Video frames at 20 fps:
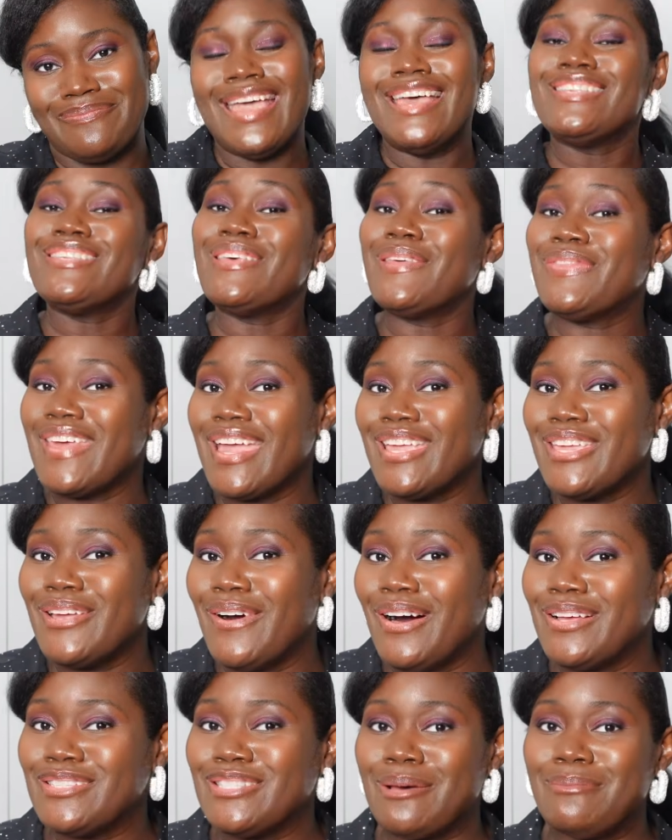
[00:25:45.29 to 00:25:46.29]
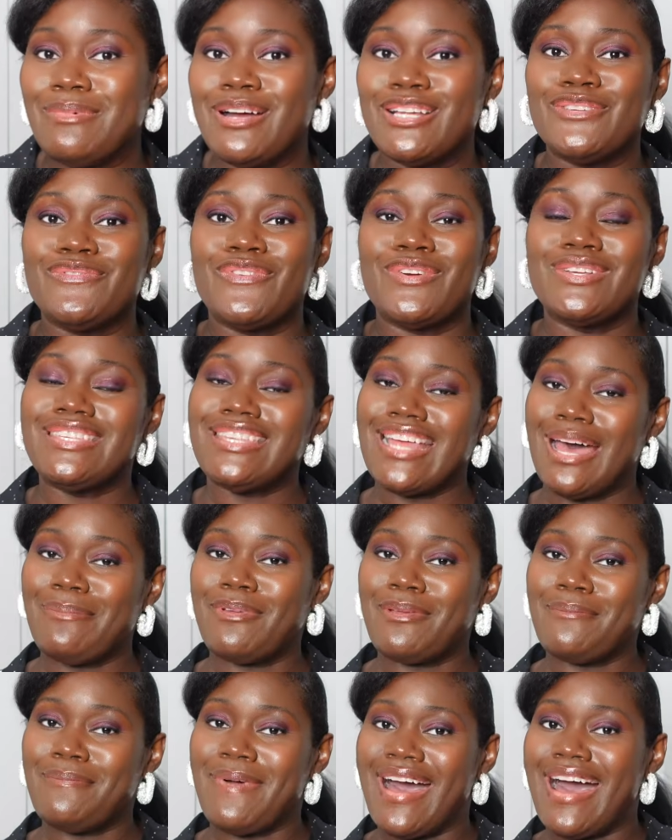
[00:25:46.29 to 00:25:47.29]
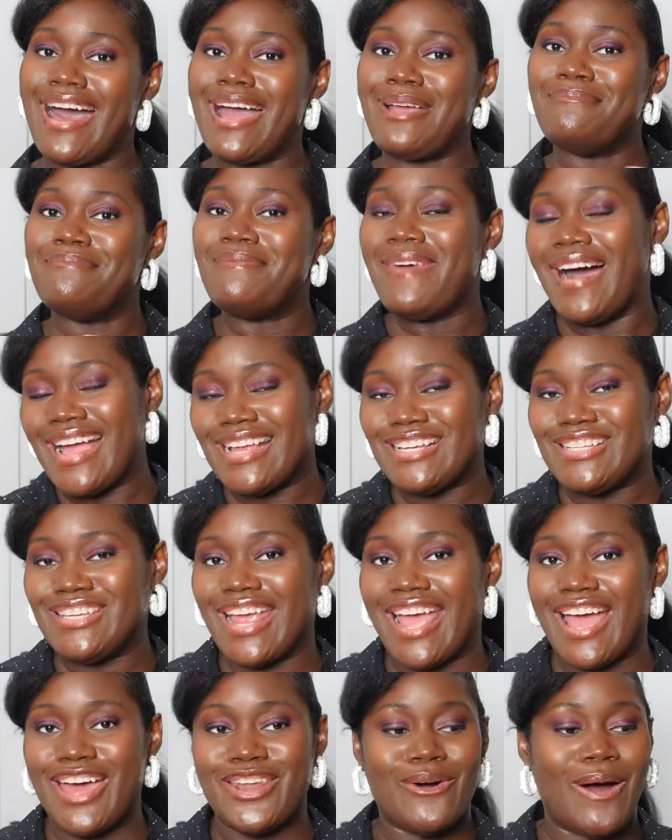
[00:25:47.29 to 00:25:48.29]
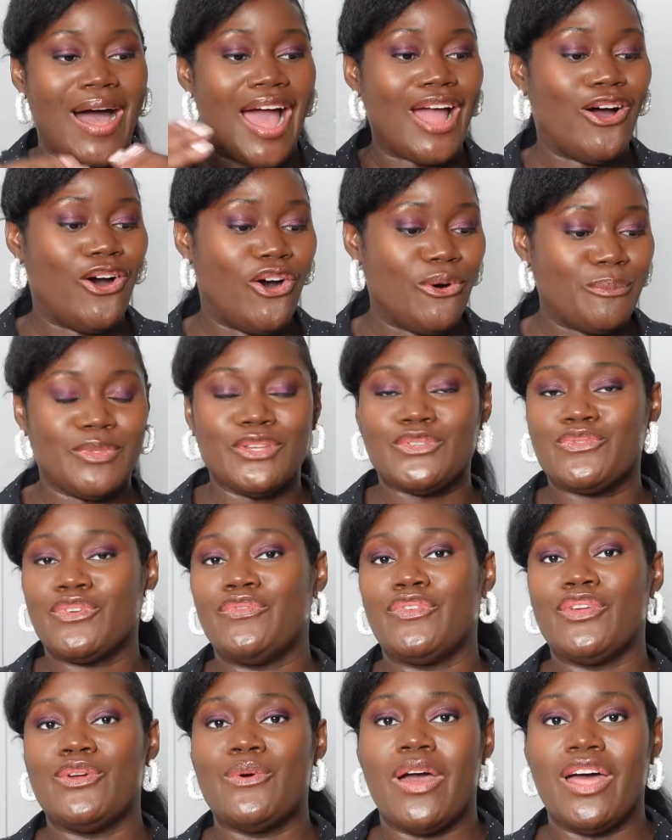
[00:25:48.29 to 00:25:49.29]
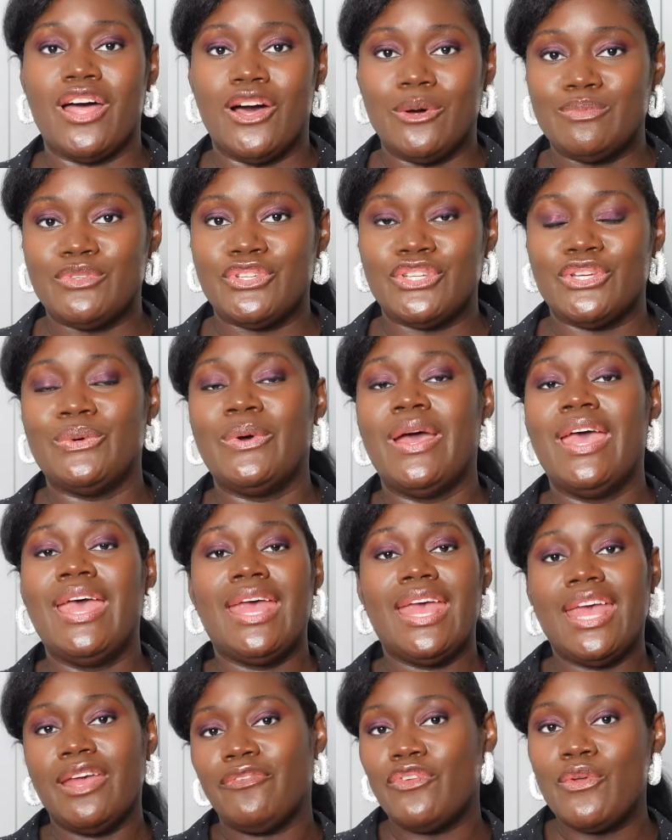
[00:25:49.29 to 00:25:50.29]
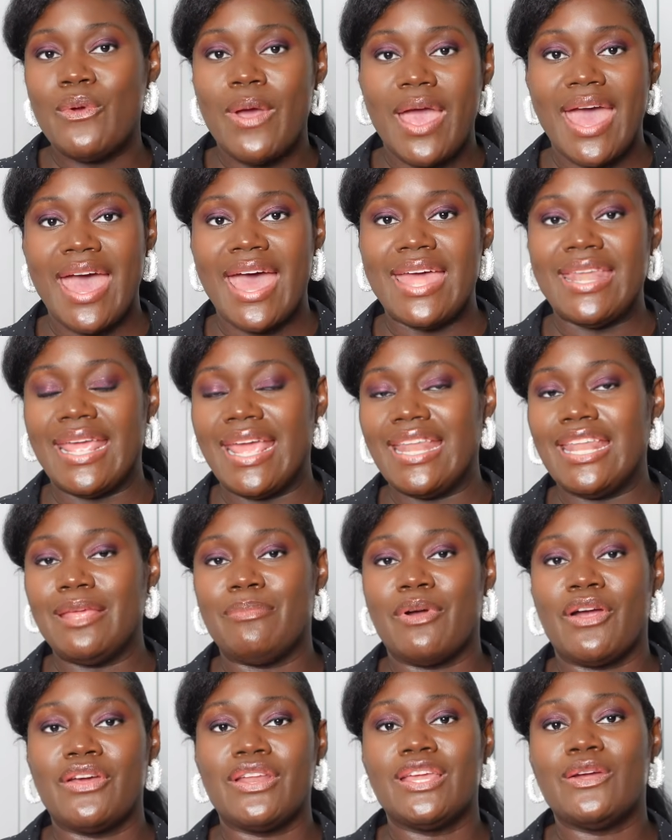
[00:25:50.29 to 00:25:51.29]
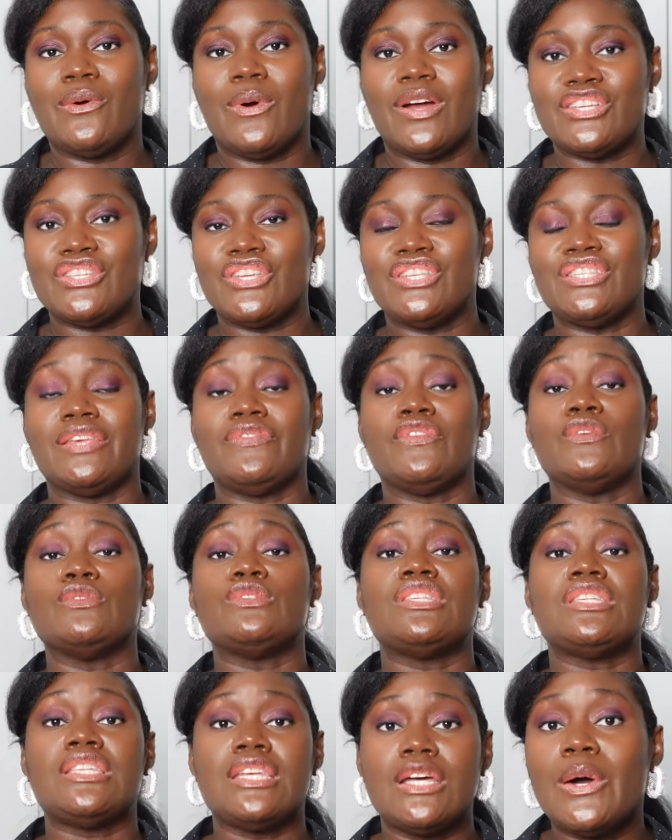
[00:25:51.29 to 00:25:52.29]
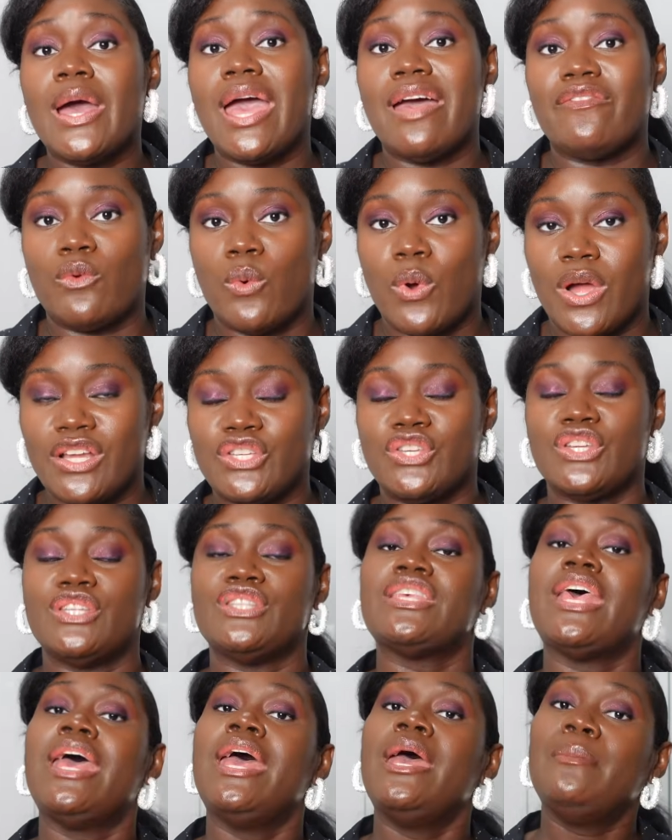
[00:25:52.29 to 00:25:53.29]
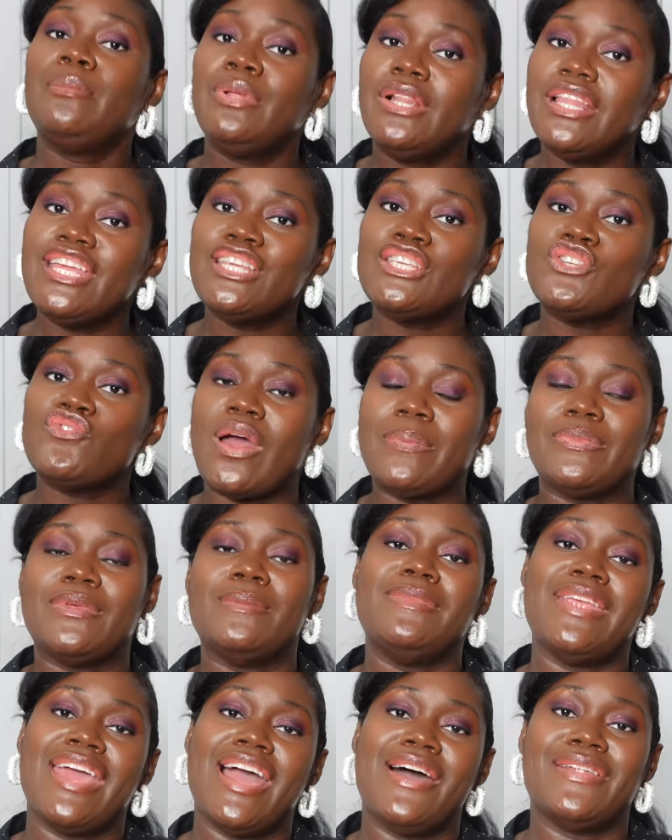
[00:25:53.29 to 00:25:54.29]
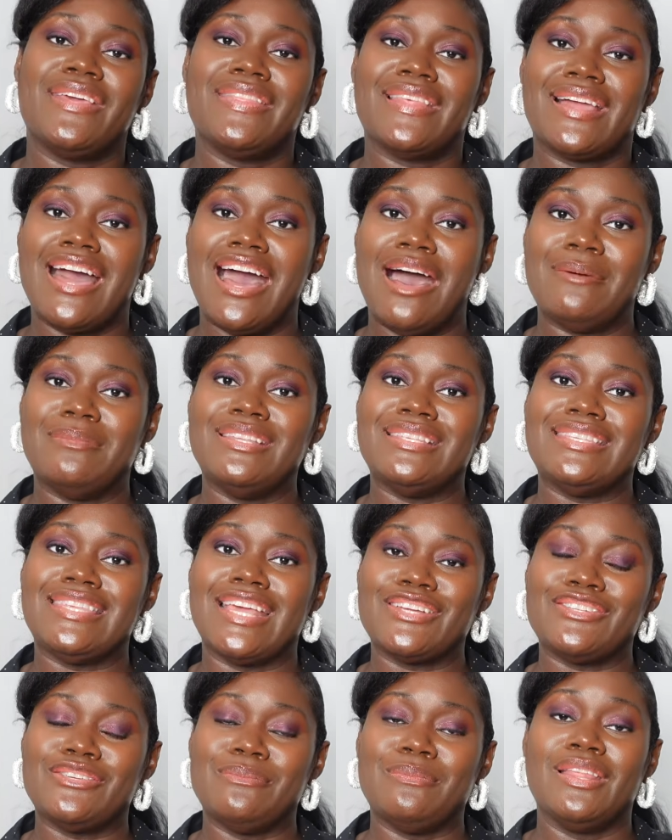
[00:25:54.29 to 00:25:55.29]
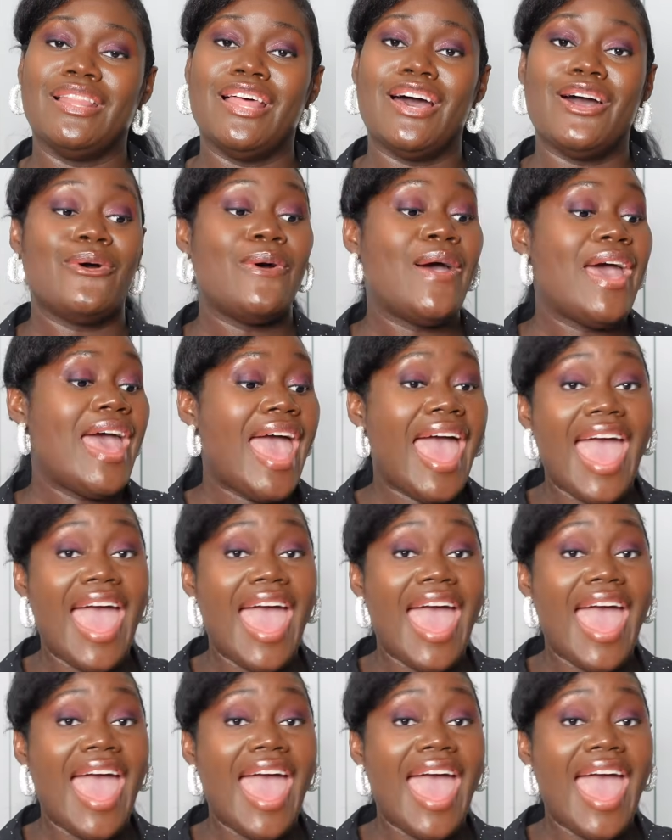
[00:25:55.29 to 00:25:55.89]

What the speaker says: So thank you all so much for stopping by my channel. I hope this review helped you. If you had any burning questions, if you still have questions, please drop them down in the comment section below.